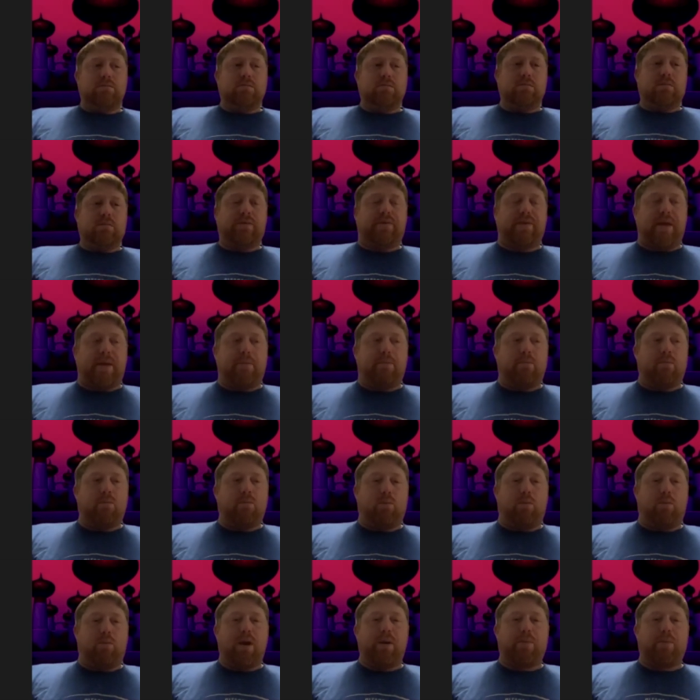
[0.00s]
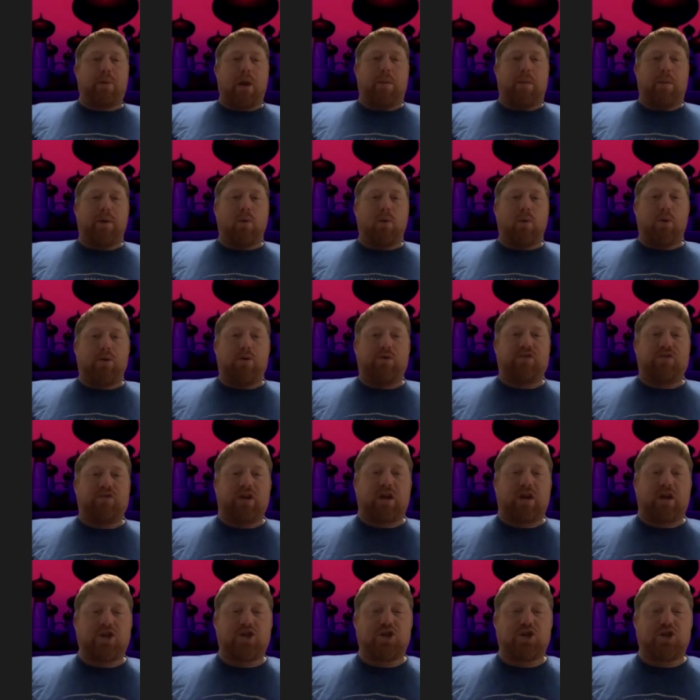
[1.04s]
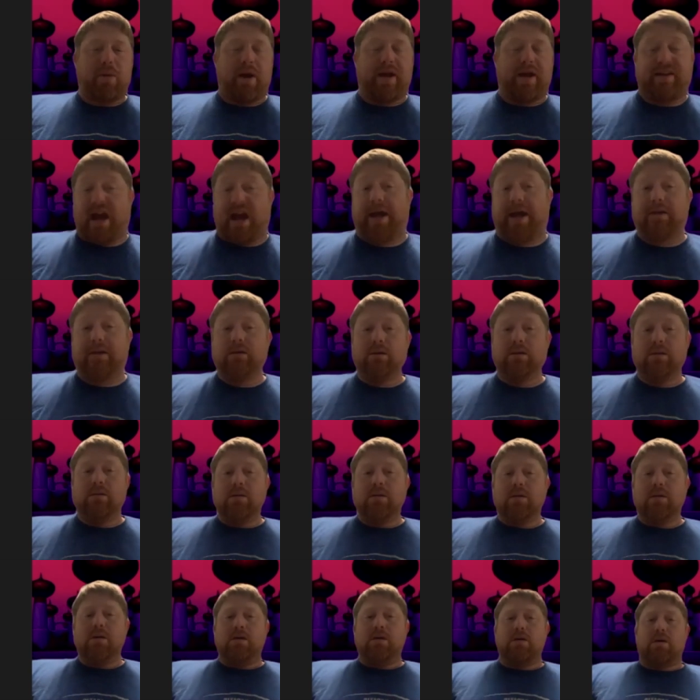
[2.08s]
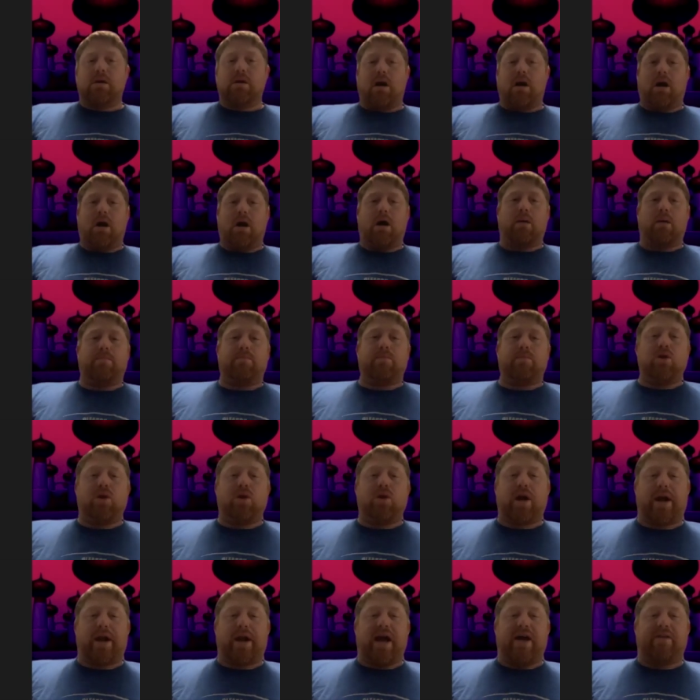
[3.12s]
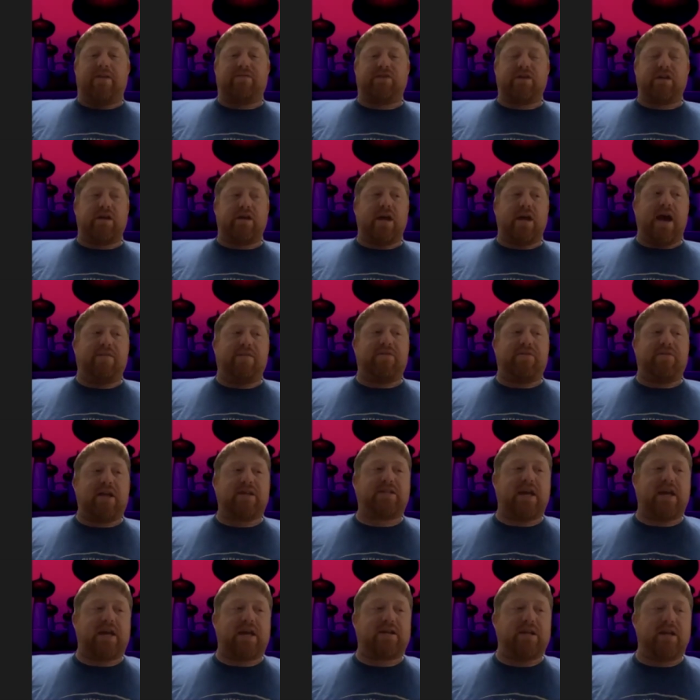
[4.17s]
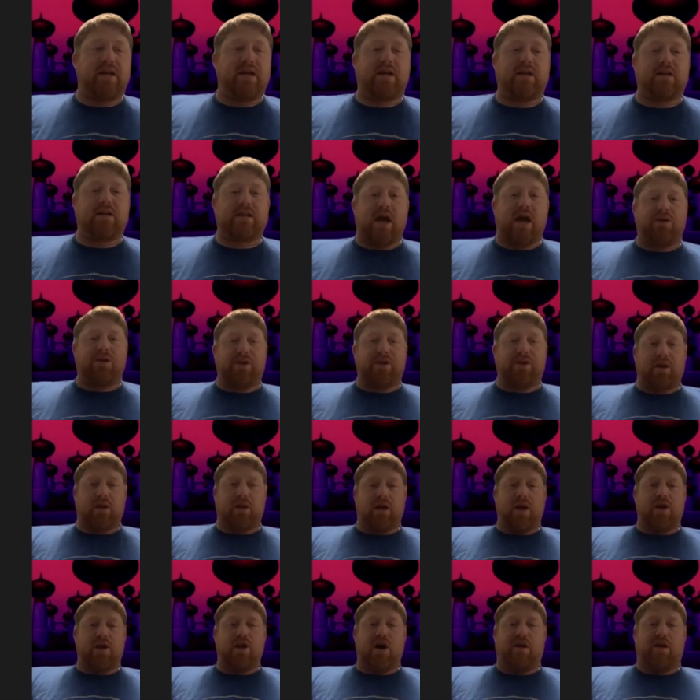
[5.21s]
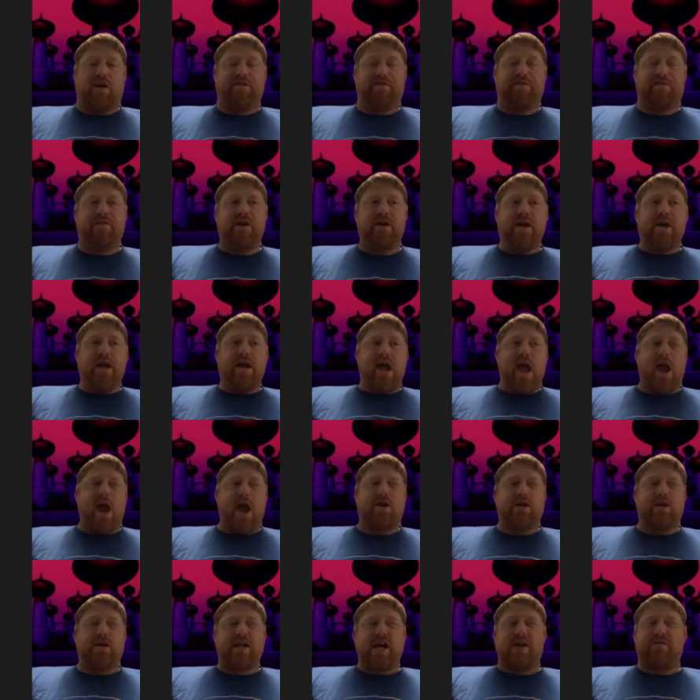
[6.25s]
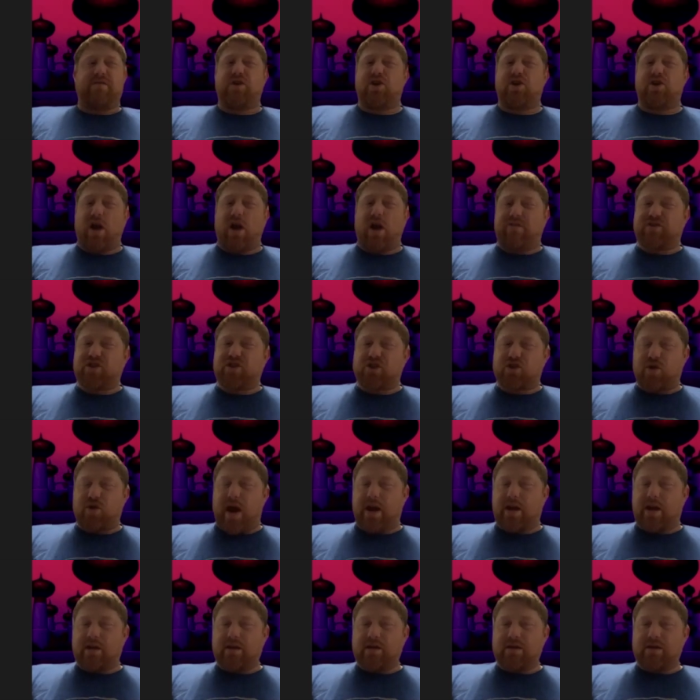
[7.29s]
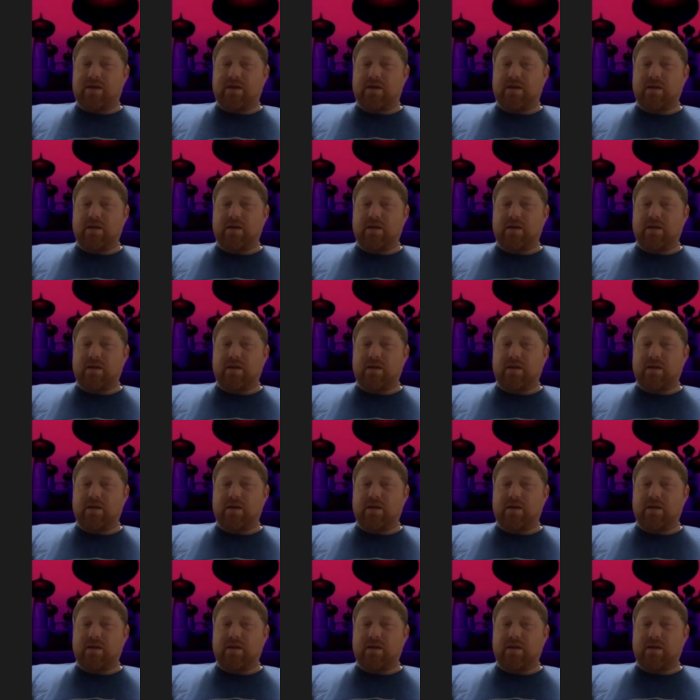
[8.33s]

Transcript: then we probably won't use it because you might die. You kind of have to have that technique get dialed in enough, and need to have enough strength.